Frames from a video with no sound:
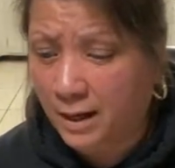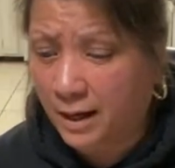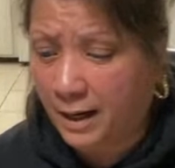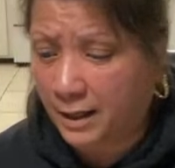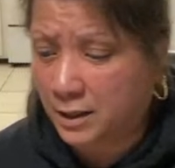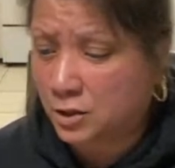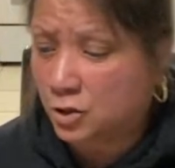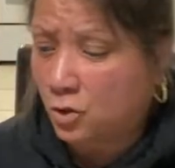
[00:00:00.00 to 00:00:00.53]

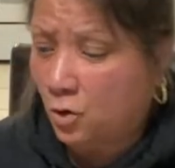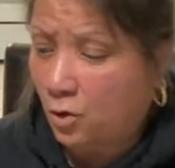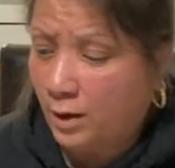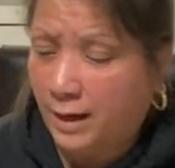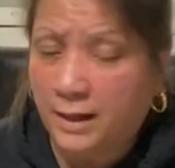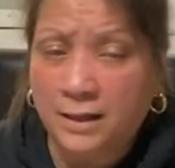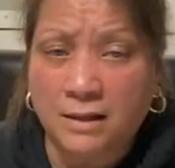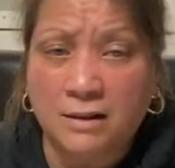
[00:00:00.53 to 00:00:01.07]
And it's called
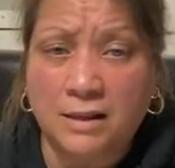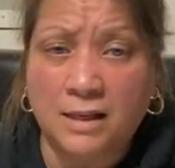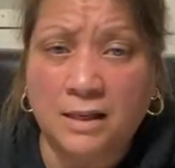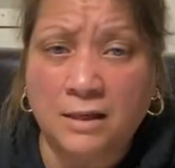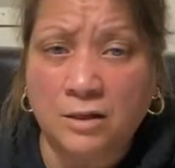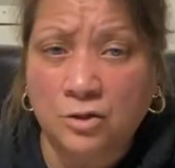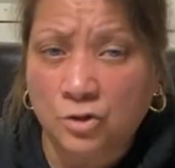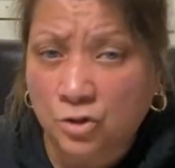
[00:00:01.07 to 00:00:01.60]

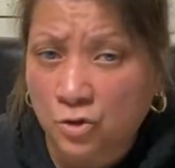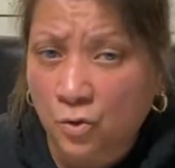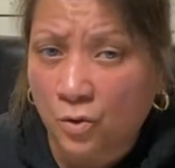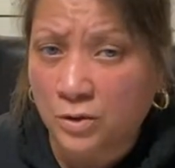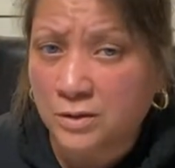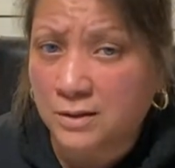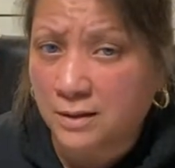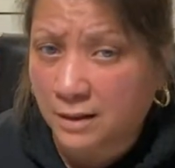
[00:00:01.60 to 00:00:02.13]
Anything
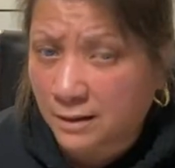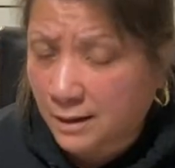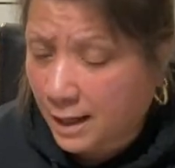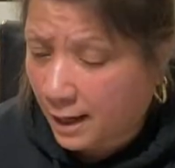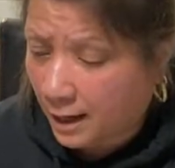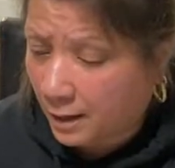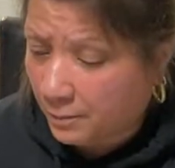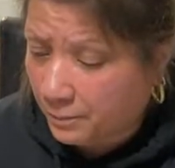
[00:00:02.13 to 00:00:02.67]
Shorts
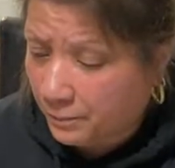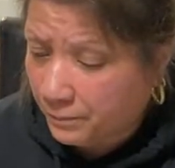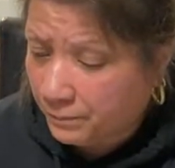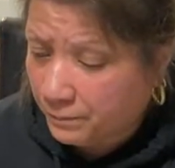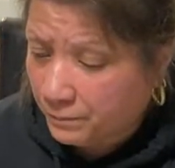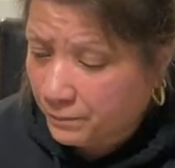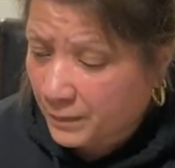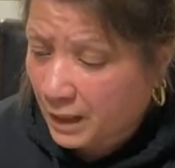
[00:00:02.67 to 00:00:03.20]
Collab.
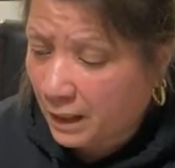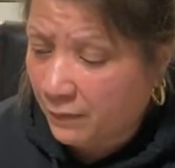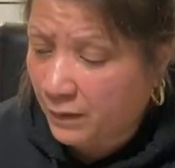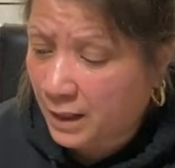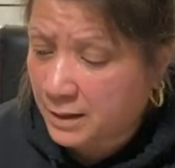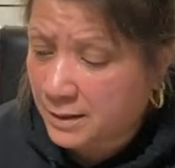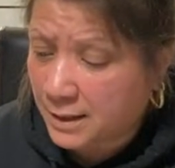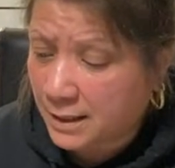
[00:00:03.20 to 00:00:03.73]
And
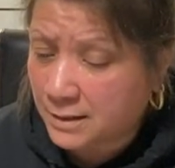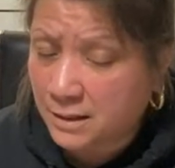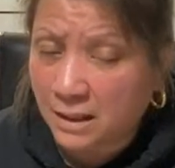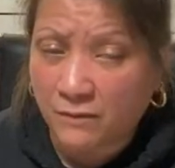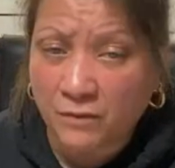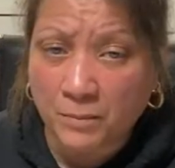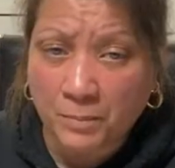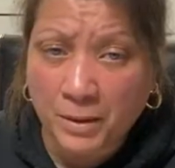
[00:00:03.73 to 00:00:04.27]
that's at
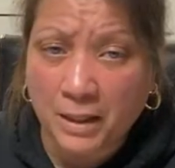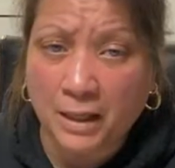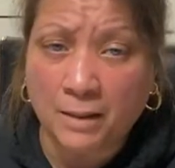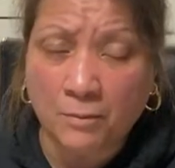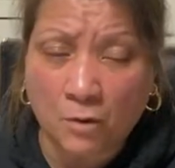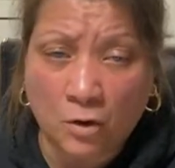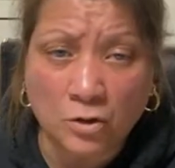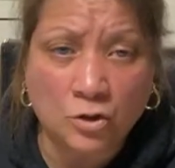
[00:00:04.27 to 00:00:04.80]
7 p.m.
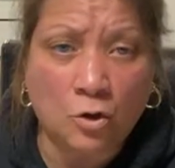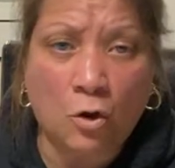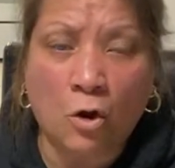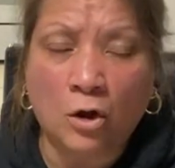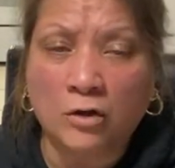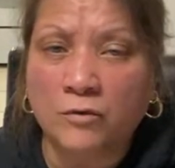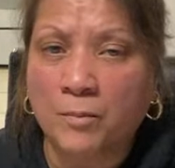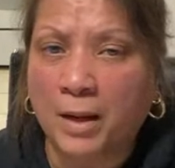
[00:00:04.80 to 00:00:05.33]
Also,
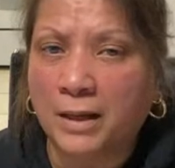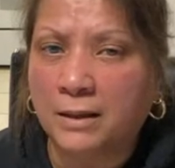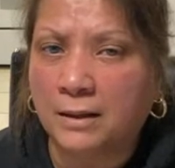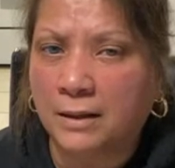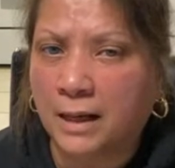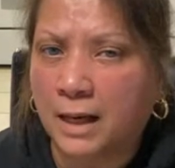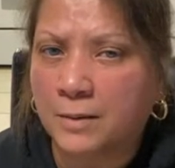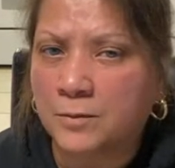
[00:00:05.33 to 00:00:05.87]
all of my
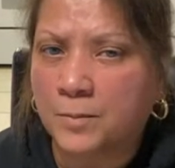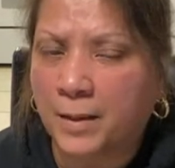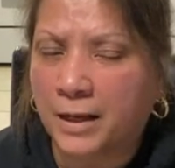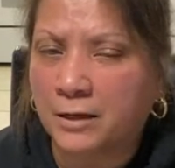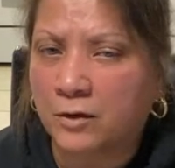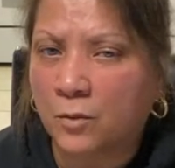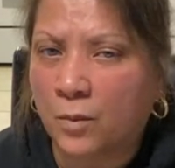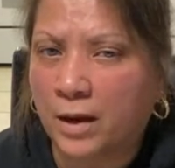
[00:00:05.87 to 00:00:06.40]
collabs, by
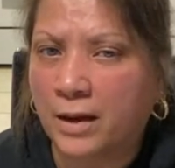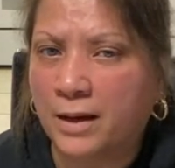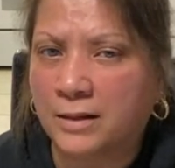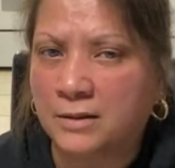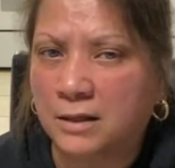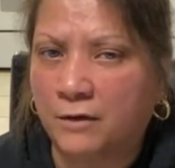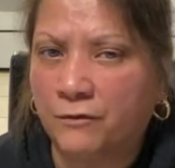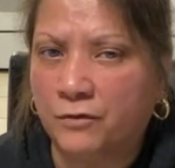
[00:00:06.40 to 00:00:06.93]
the way,
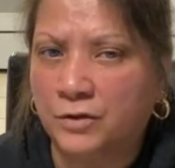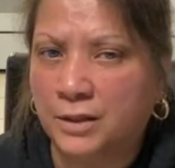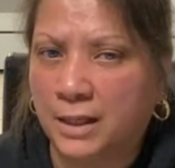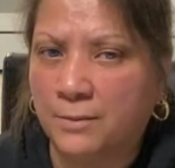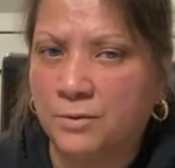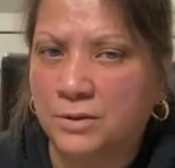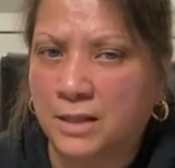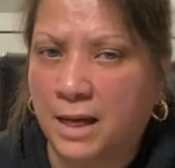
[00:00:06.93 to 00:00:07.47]
except for
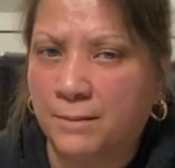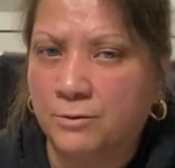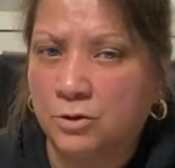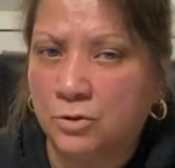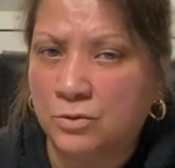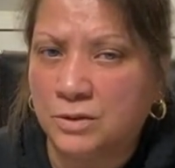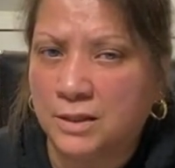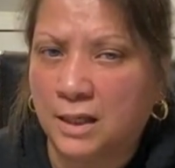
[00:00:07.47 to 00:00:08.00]
Tablescape
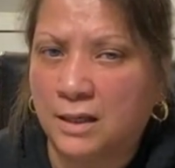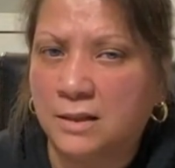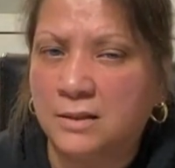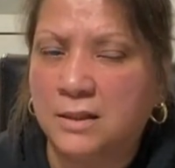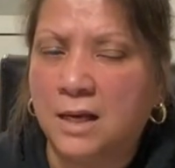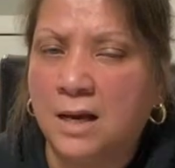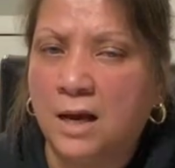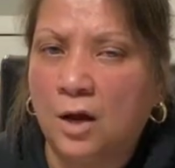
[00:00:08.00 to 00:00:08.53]
Tuesdays,
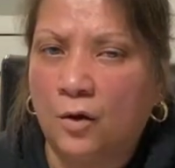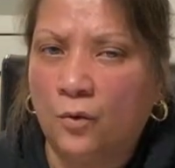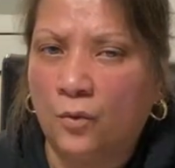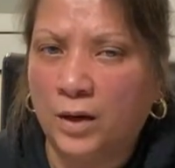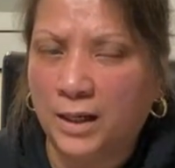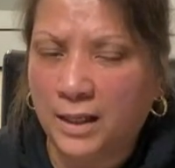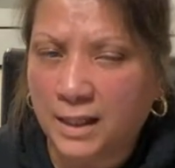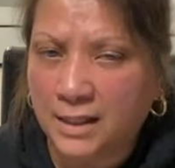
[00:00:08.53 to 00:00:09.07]

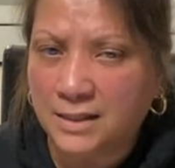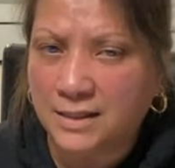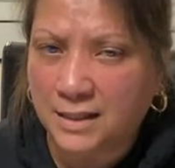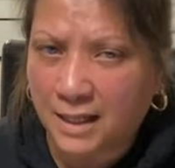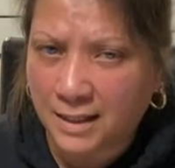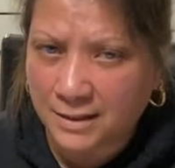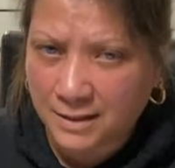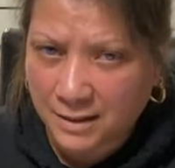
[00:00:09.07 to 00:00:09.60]
release
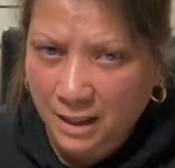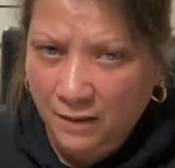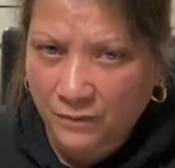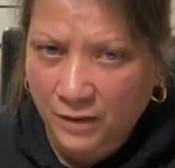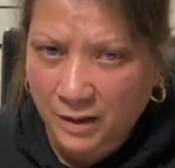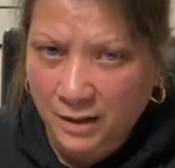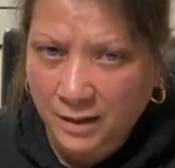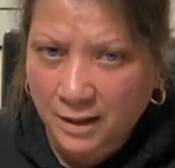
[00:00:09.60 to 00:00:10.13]
at
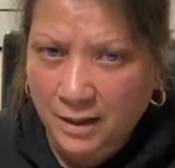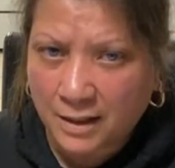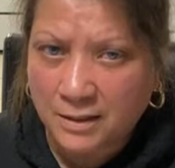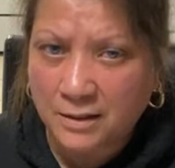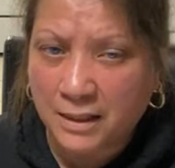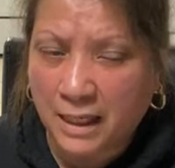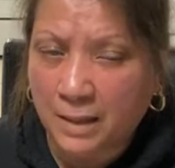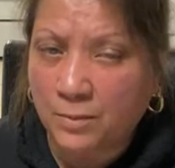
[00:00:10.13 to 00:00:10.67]
7.
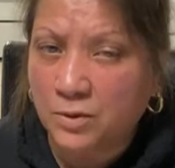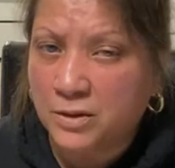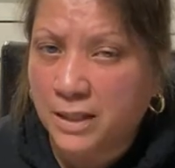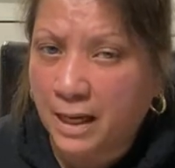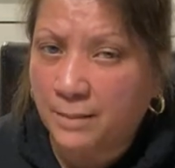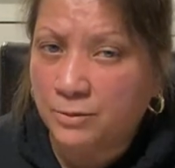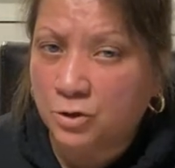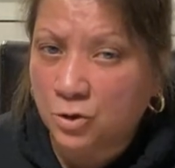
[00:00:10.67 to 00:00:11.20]

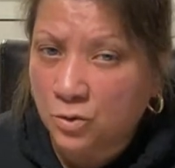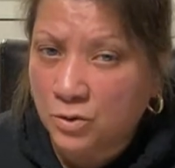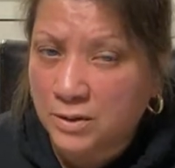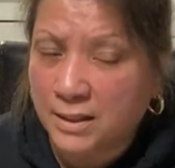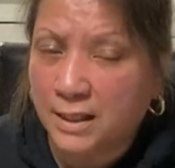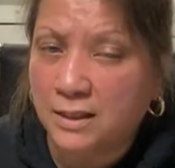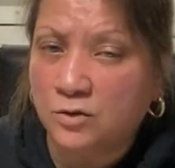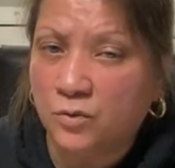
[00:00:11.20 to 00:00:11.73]
Tablescape
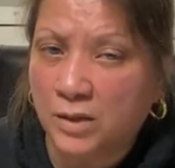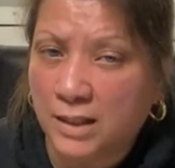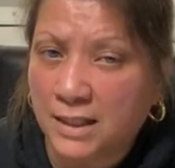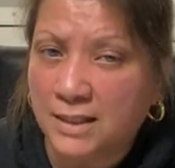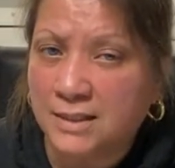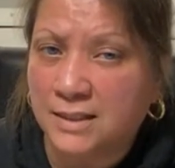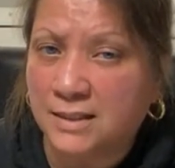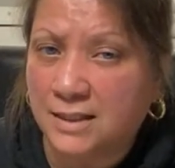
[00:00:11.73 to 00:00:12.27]
Tuesdays
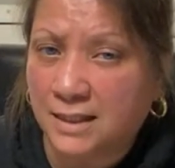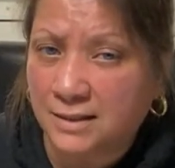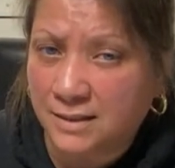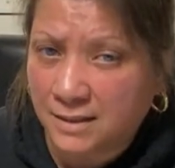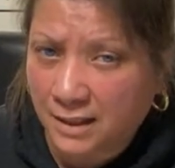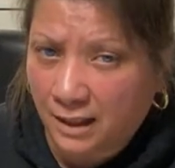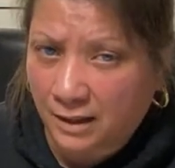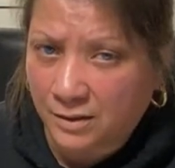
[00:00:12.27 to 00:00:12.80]
releases at
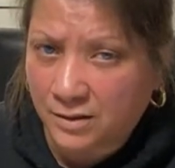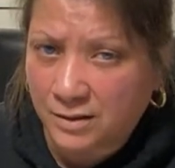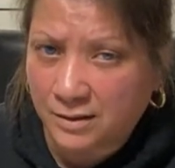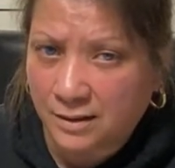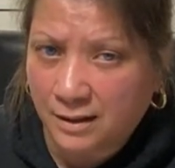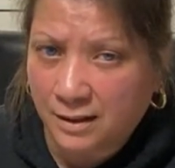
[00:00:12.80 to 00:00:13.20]
6.